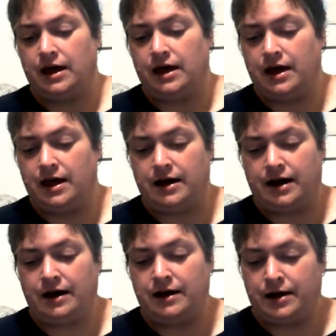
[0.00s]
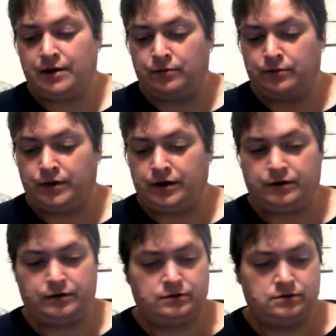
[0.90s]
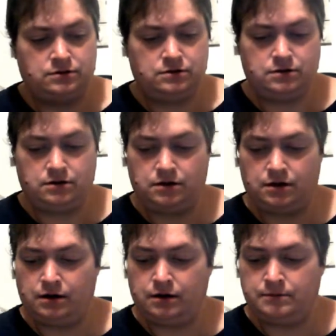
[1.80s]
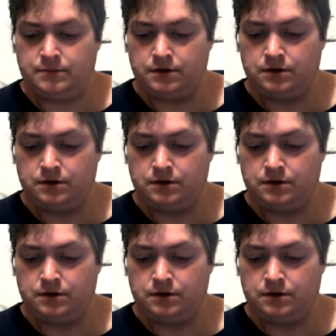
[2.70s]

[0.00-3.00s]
and I will kind